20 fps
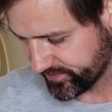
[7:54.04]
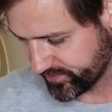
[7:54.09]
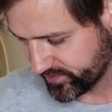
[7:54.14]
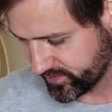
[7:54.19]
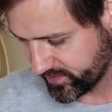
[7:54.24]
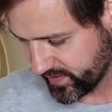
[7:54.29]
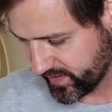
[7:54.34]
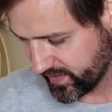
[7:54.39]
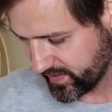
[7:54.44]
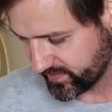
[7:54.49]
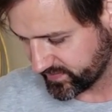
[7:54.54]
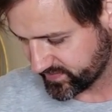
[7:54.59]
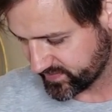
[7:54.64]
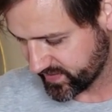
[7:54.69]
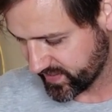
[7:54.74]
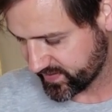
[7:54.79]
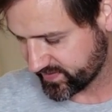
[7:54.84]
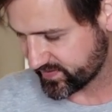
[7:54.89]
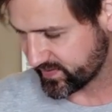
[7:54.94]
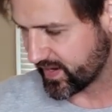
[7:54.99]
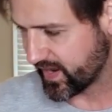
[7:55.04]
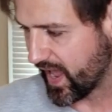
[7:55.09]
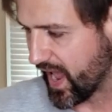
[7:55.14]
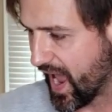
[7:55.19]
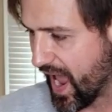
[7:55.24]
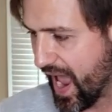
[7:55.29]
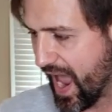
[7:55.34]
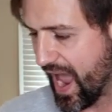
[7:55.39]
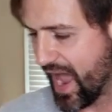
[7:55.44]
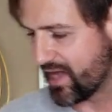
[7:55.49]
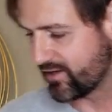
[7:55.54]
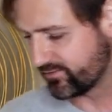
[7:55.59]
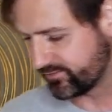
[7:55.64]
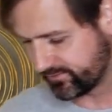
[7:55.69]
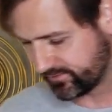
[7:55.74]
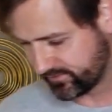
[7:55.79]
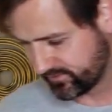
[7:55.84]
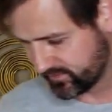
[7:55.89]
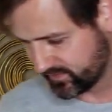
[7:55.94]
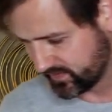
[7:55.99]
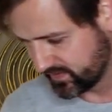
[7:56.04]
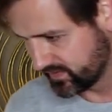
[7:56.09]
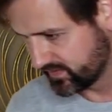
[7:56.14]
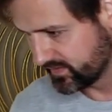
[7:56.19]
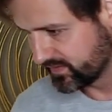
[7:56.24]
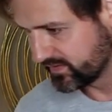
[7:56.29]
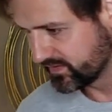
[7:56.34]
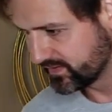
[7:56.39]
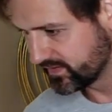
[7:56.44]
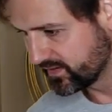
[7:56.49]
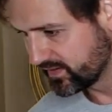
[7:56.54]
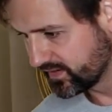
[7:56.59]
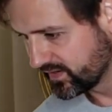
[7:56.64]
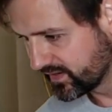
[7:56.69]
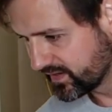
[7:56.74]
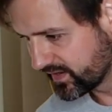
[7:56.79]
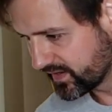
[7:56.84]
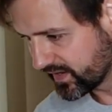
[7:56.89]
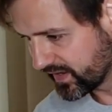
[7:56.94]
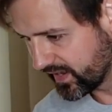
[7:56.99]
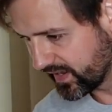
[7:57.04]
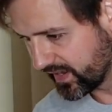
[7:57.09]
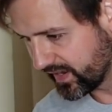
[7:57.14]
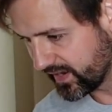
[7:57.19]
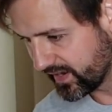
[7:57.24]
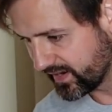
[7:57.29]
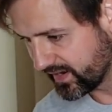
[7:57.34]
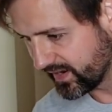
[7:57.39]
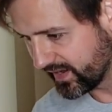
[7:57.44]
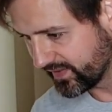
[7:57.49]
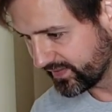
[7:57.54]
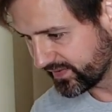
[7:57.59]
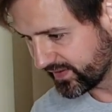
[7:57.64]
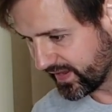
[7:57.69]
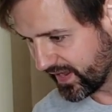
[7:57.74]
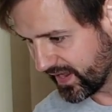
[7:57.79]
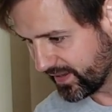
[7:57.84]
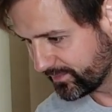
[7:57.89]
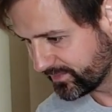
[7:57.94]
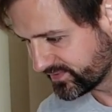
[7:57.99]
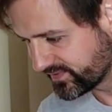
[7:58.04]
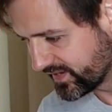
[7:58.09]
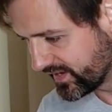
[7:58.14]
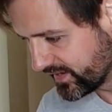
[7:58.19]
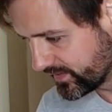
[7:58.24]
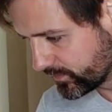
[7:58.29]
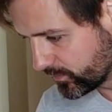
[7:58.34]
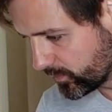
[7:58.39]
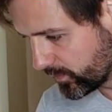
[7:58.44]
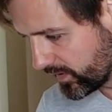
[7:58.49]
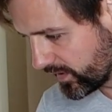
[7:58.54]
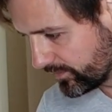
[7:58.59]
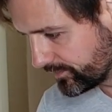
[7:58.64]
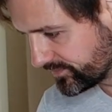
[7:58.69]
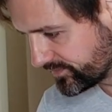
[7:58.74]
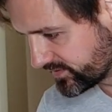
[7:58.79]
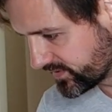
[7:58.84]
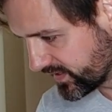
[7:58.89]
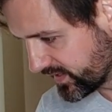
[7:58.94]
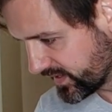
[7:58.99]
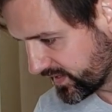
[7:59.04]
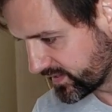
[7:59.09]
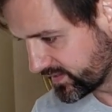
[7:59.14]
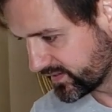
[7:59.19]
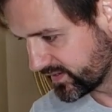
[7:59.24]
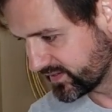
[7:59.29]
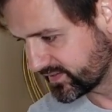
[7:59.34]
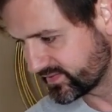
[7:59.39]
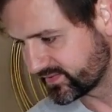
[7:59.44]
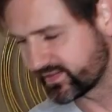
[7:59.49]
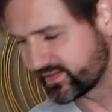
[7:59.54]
36 and a half. And on the Amazon website, it